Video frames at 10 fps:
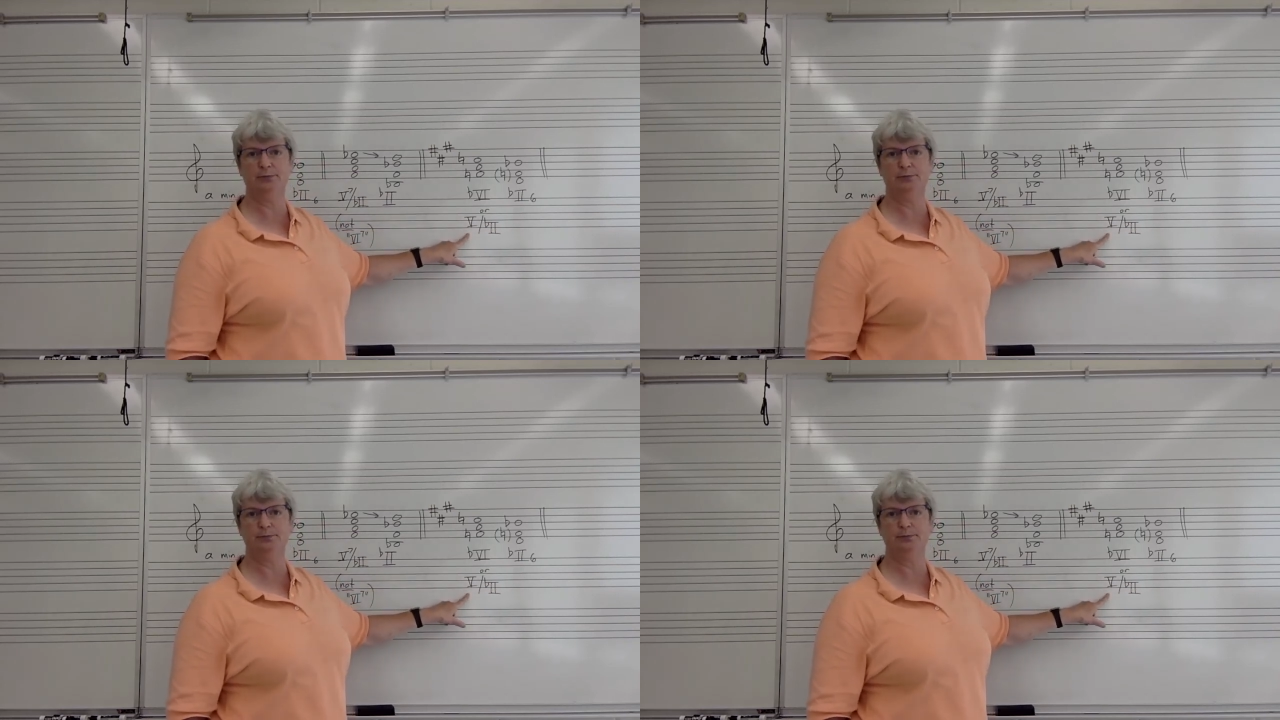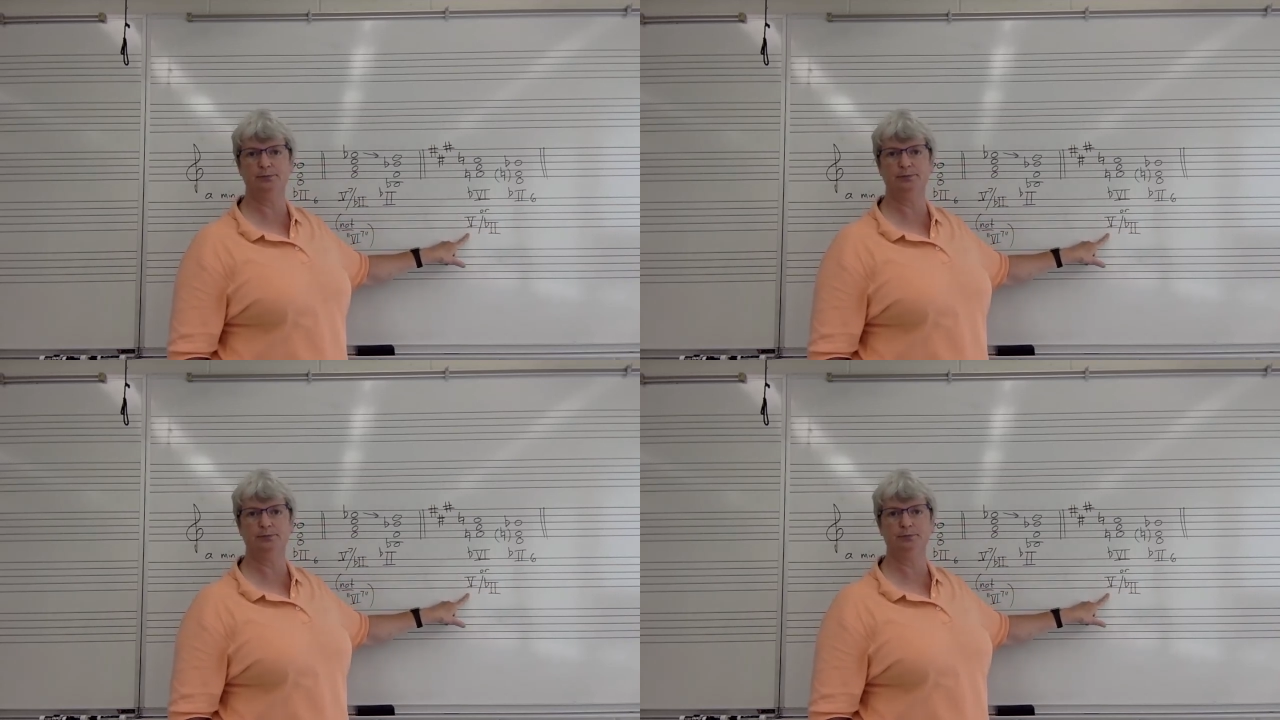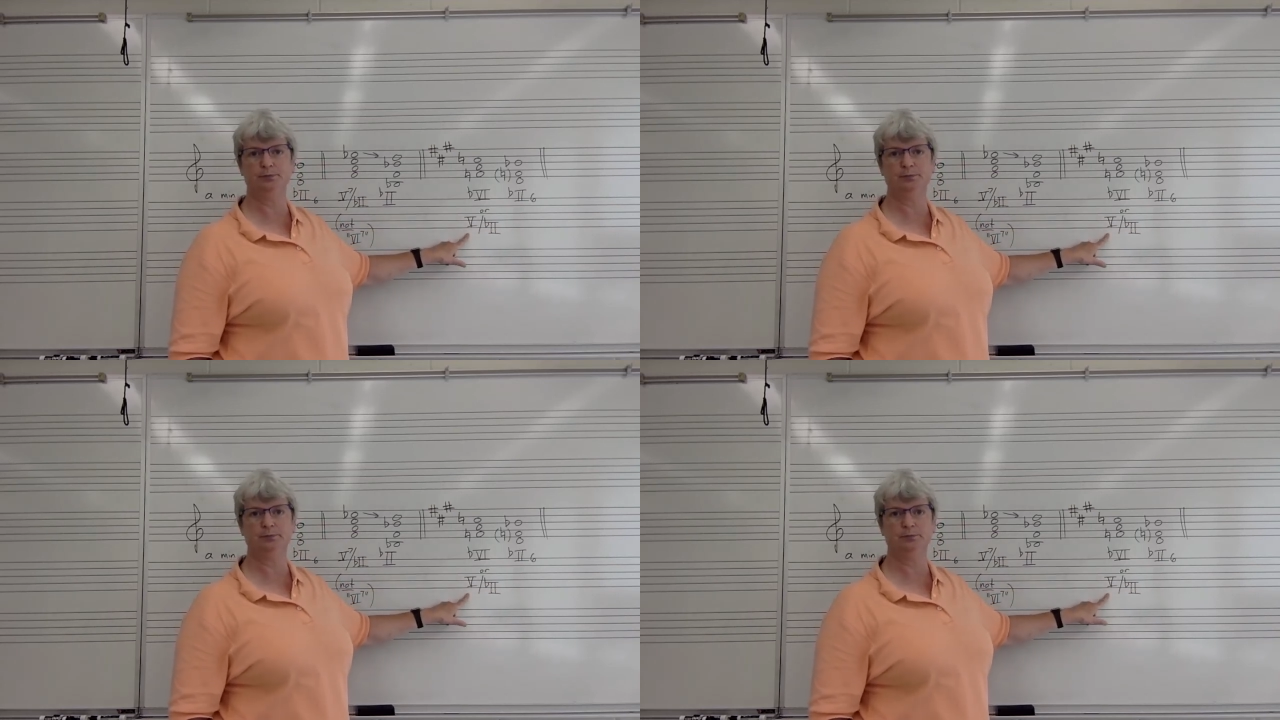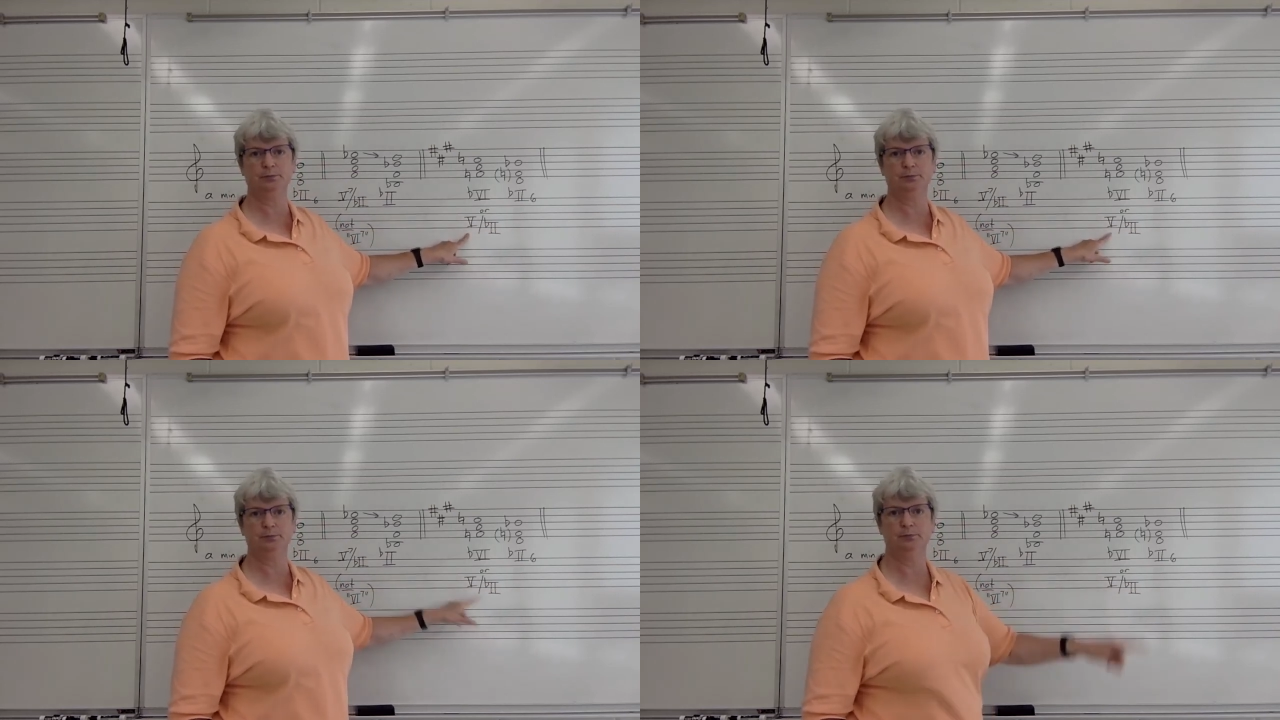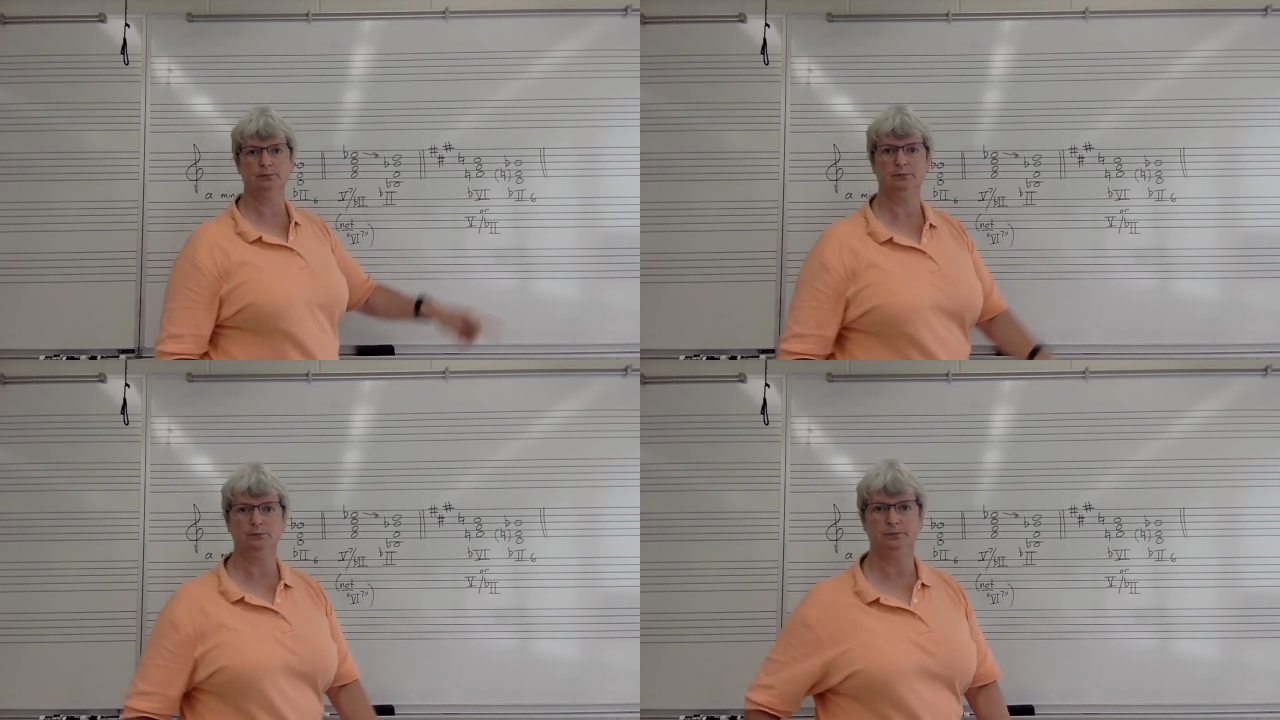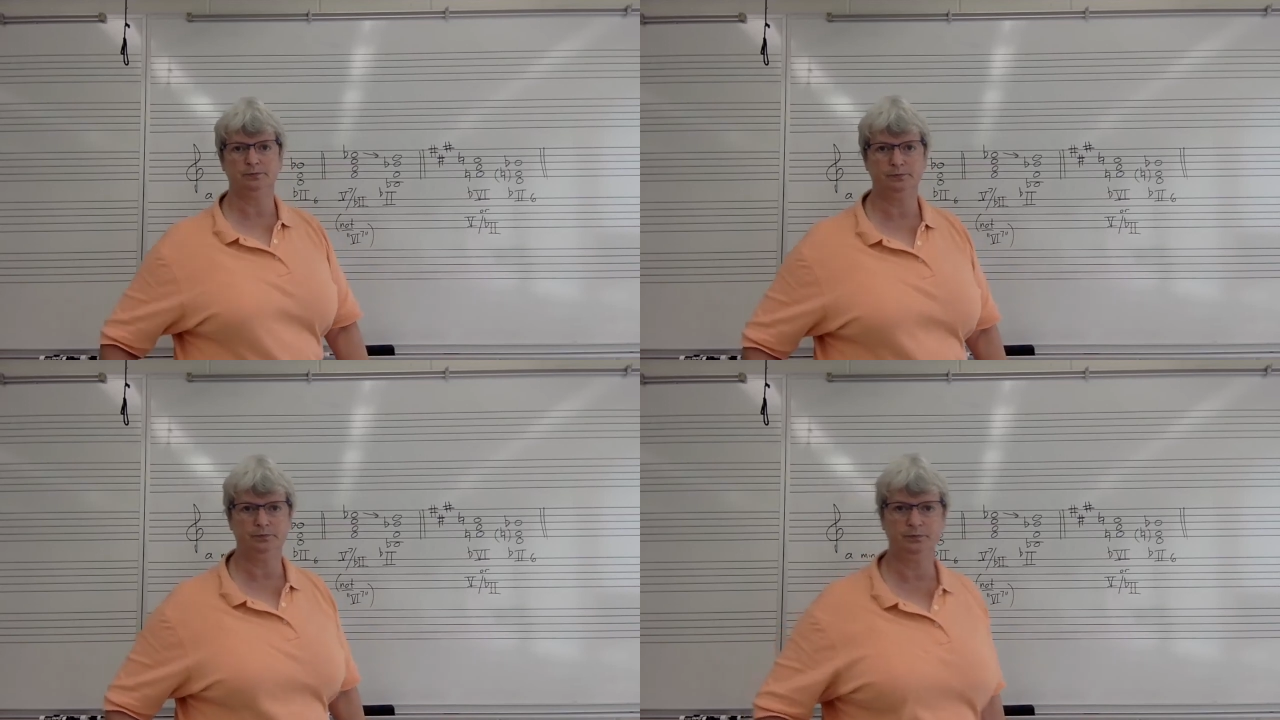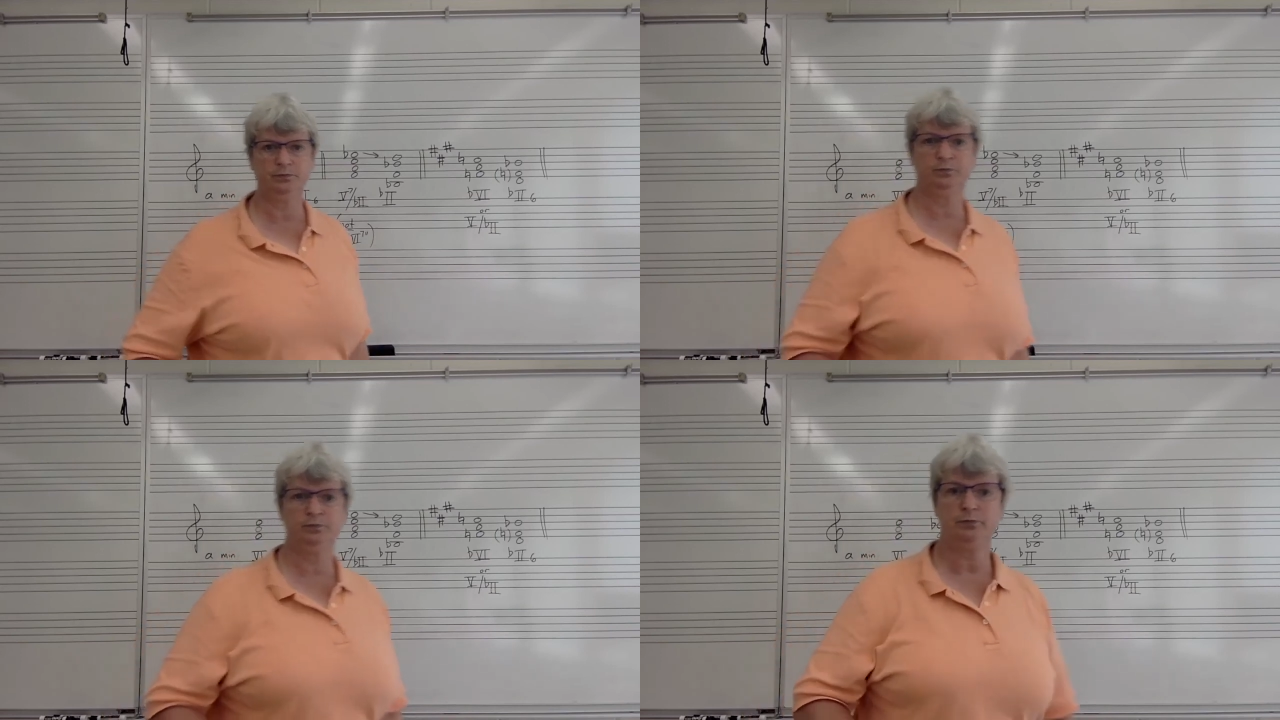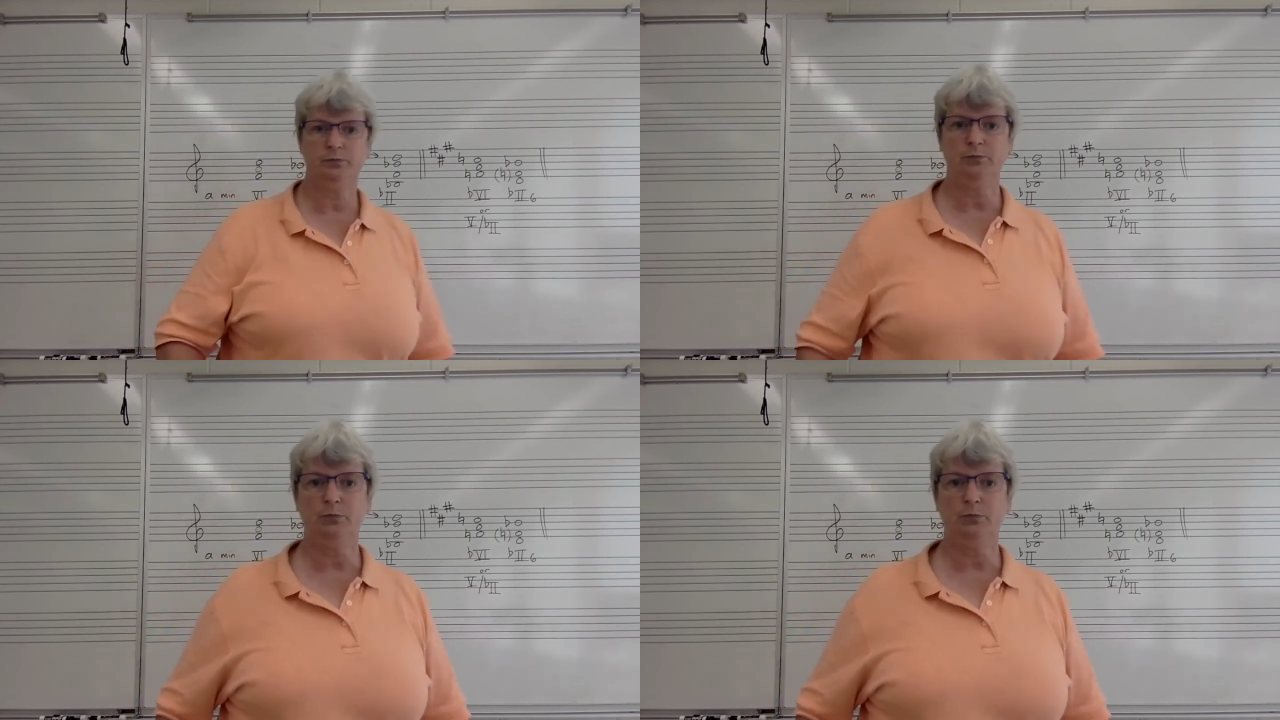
Nobody speaks.